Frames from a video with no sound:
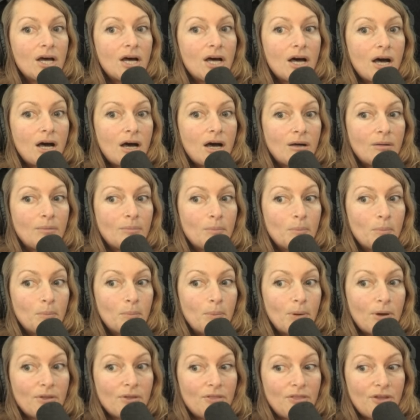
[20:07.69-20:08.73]
um,
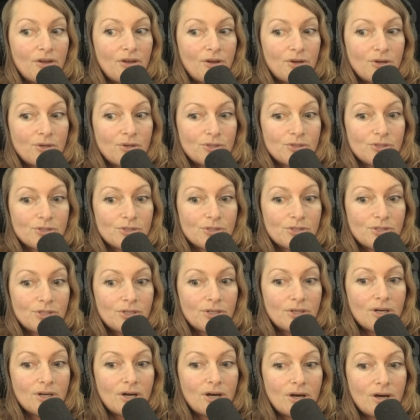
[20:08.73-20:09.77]
but there's
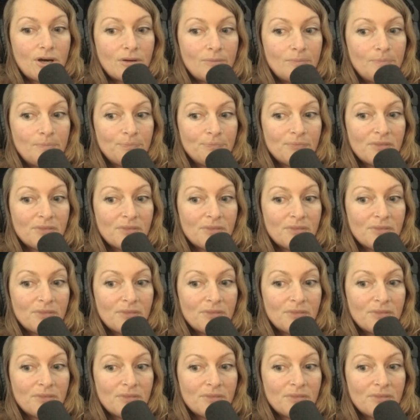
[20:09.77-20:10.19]
um,